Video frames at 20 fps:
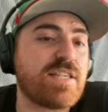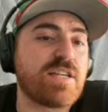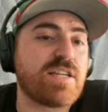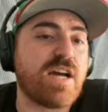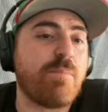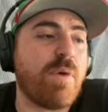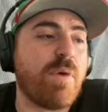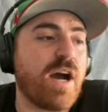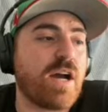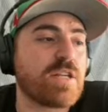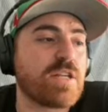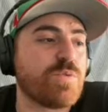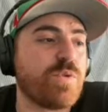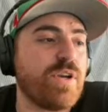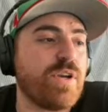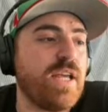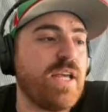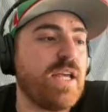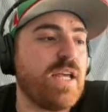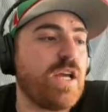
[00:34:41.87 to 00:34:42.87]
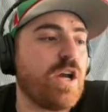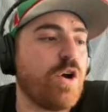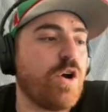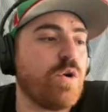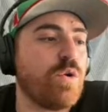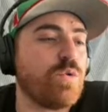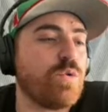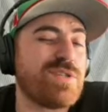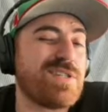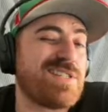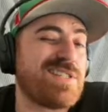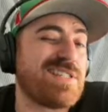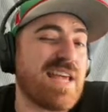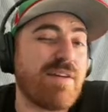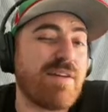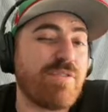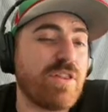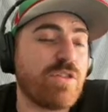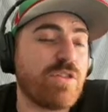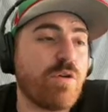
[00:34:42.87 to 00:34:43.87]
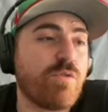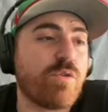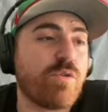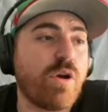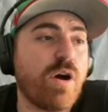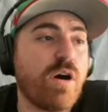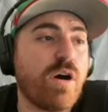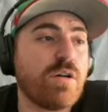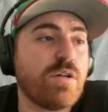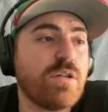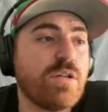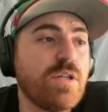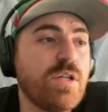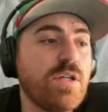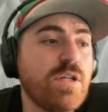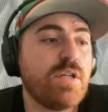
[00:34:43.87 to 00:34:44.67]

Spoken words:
saw mocks where he goes 7th overall